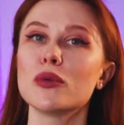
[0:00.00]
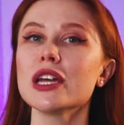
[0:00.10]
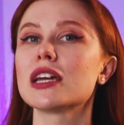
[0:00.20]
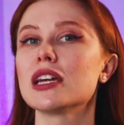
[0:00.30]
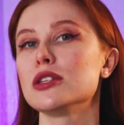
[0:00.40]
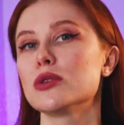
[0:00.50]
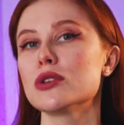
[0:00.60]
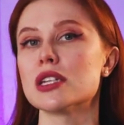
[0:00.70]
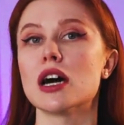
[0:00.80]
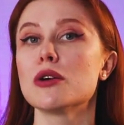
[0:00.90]
we can
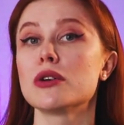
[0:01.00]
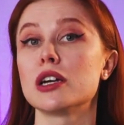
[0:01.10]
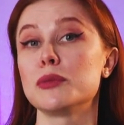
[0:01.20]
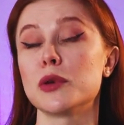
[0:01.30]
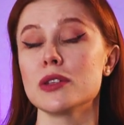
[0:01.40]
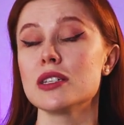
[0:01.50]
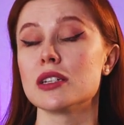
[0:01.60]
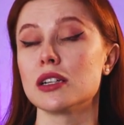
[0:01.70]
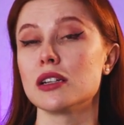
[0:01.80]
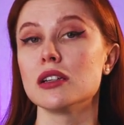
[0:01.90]
use our
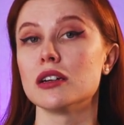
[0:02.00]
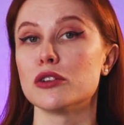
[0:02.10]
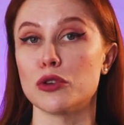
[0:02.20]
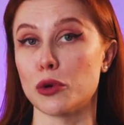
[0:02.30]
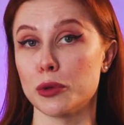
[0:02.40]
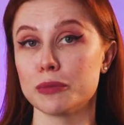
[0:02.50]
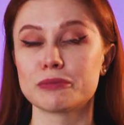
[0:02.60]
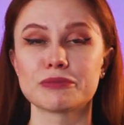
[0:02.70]
personal phone.